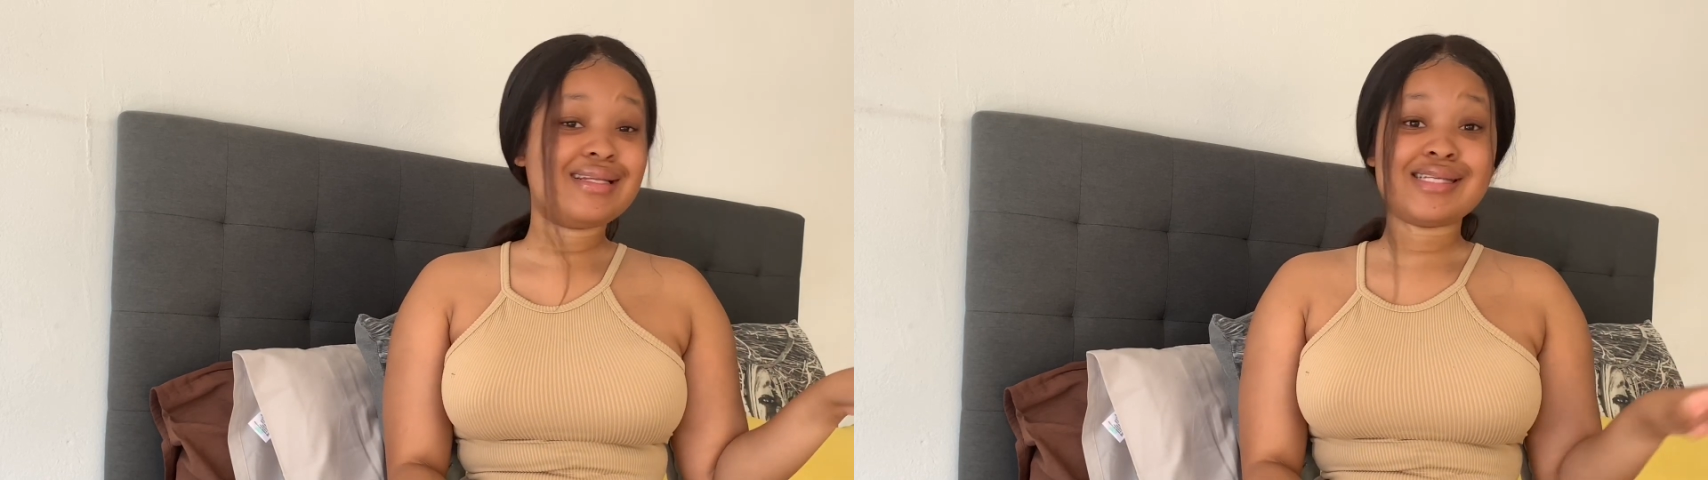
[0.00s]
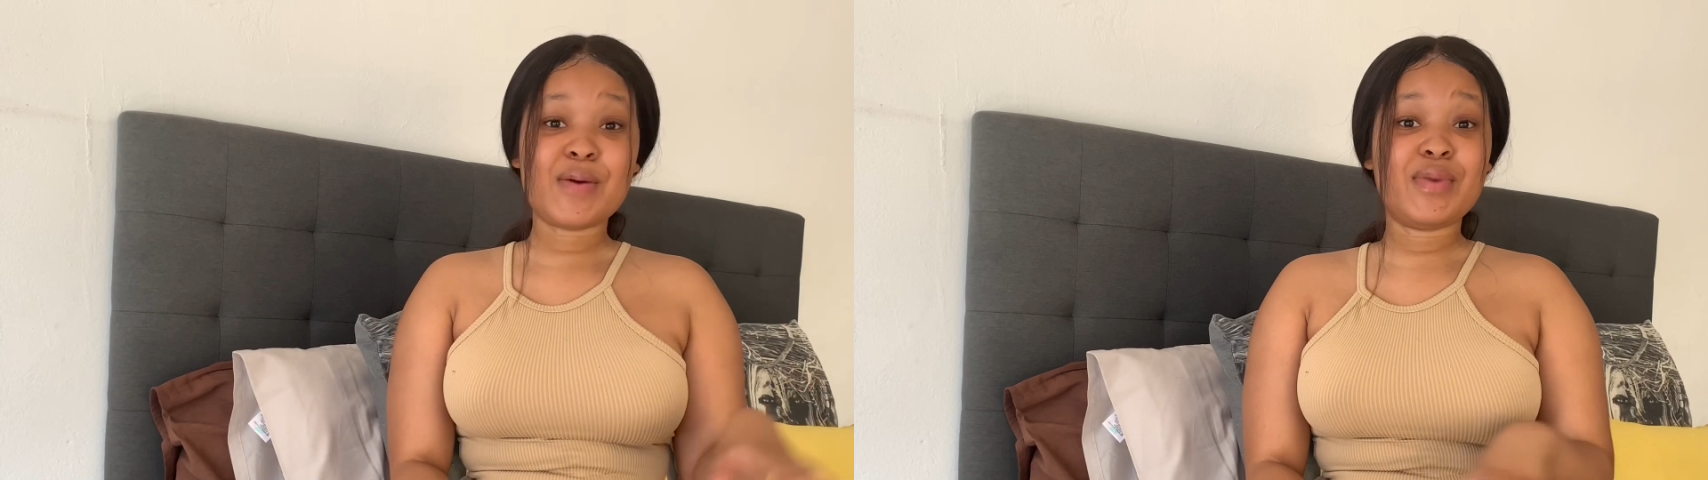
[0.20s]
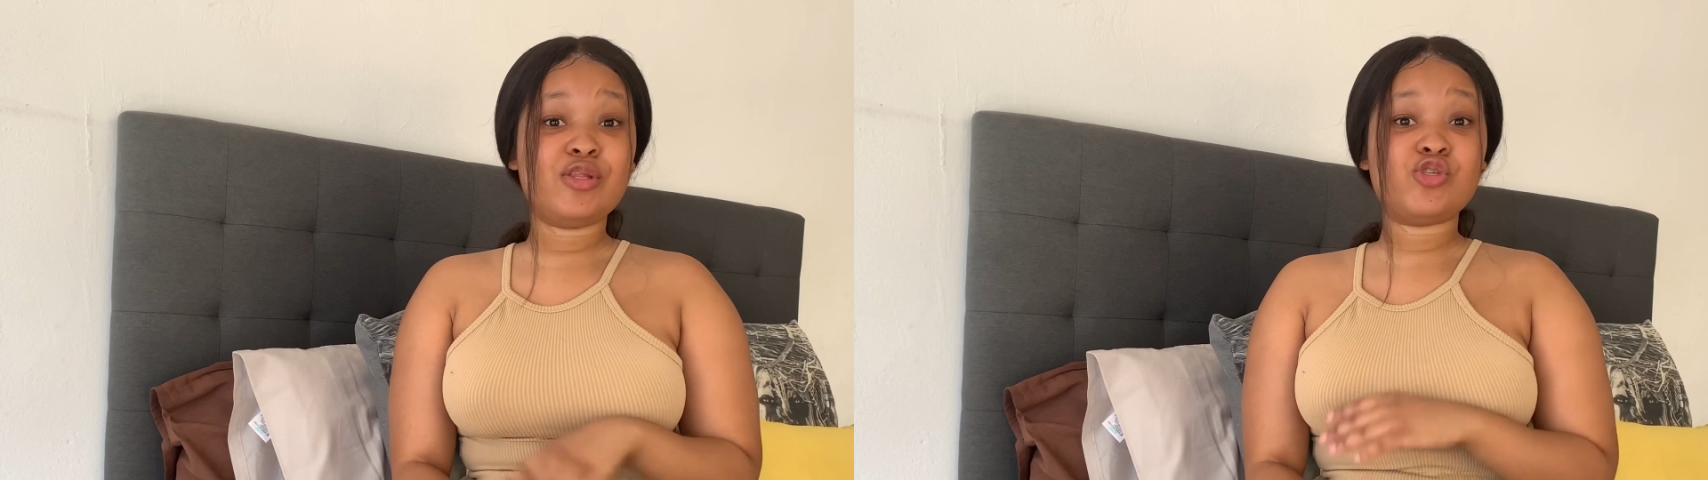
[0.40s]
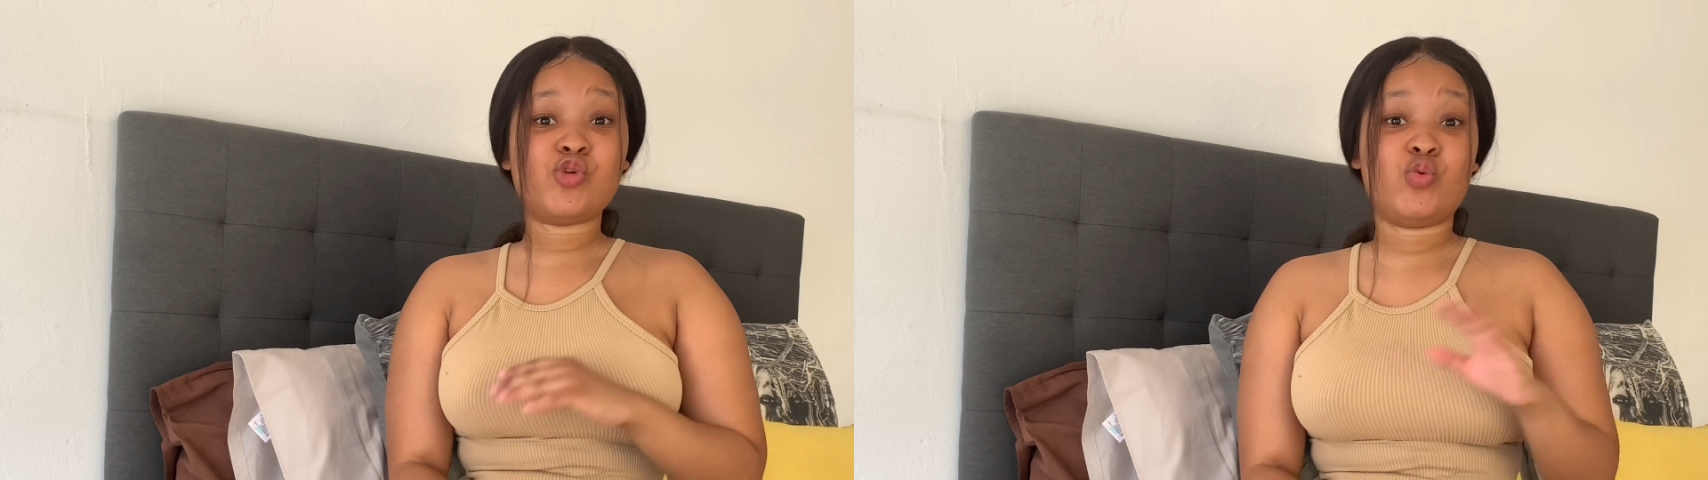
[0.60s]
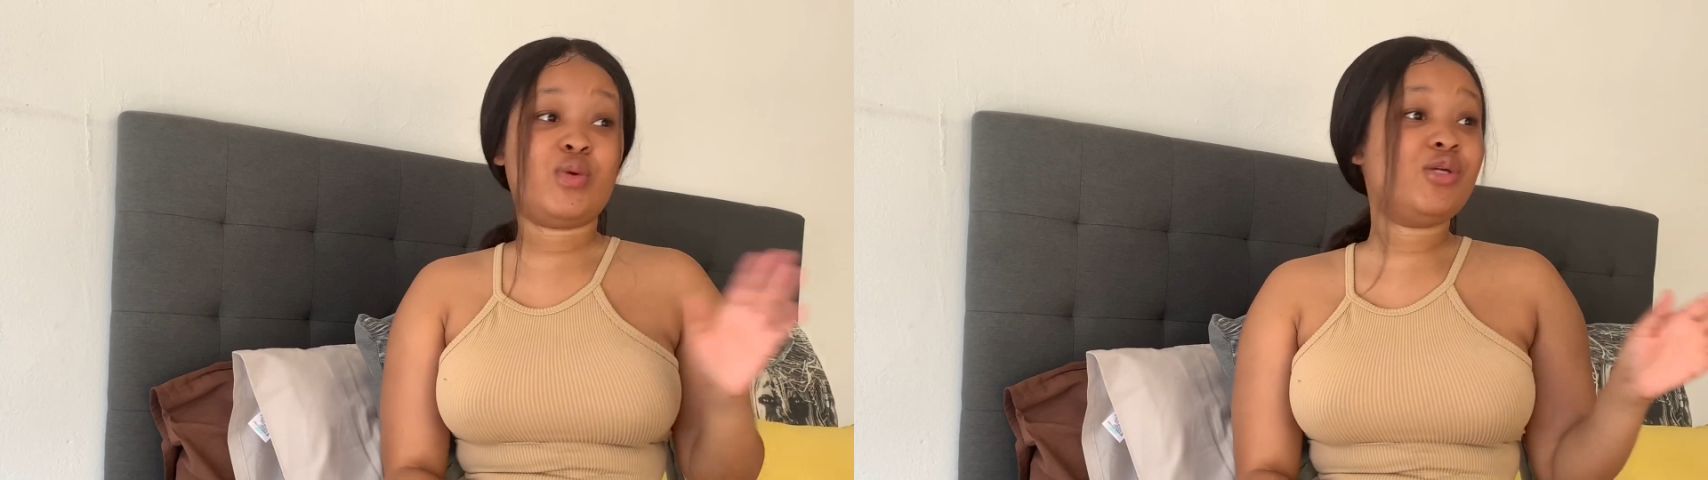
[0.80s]
some in
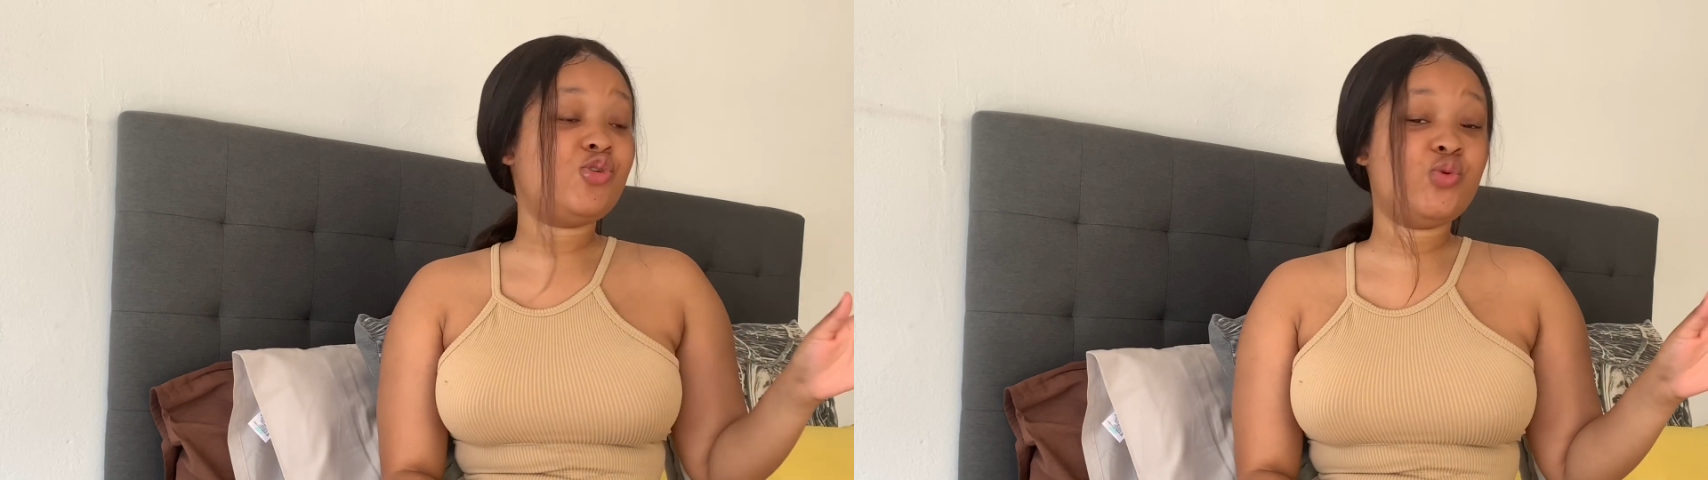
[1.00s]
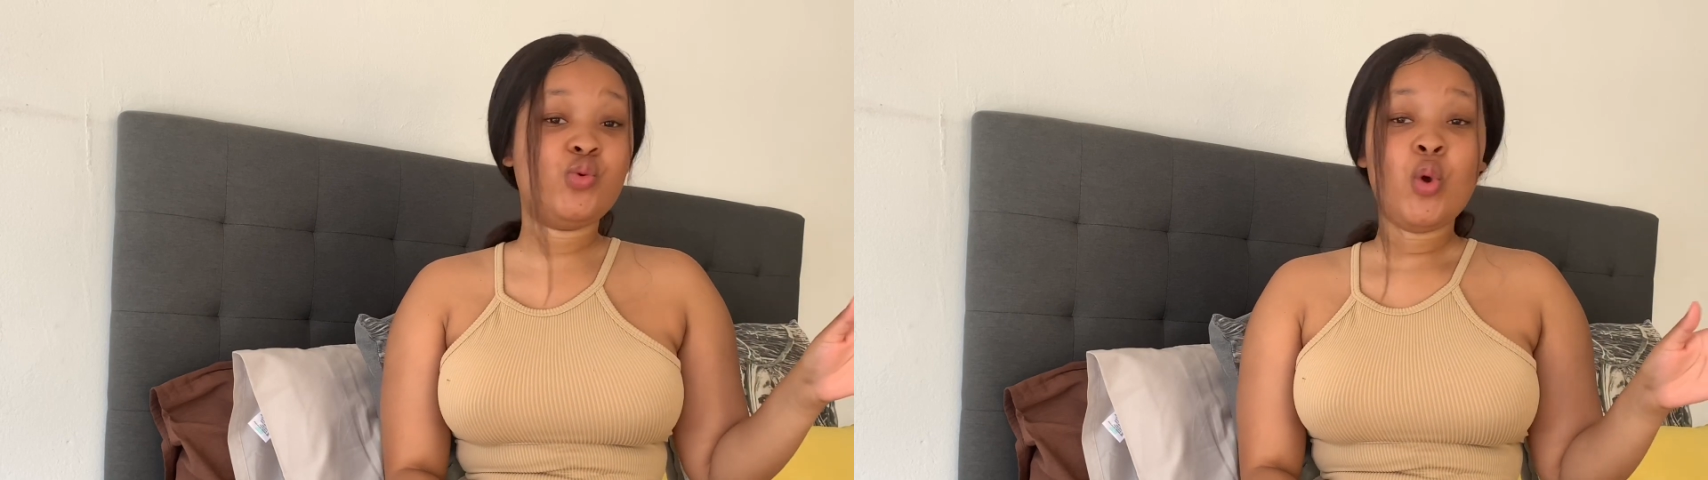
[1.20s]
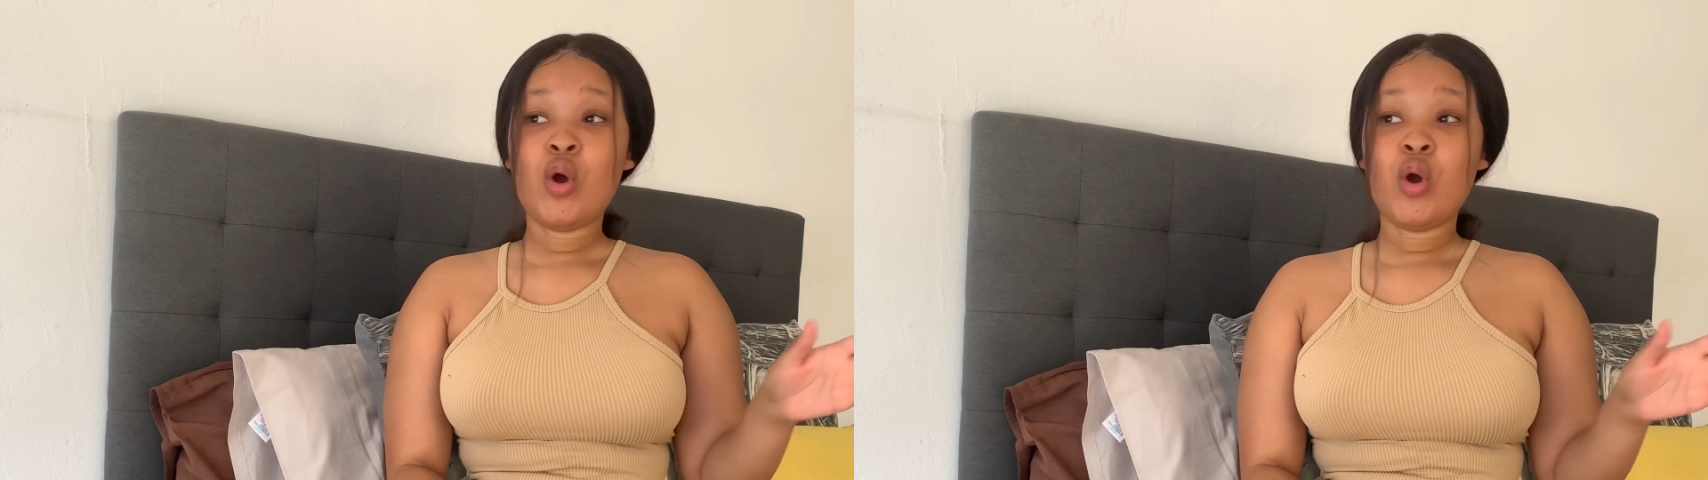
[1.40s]
Soweto,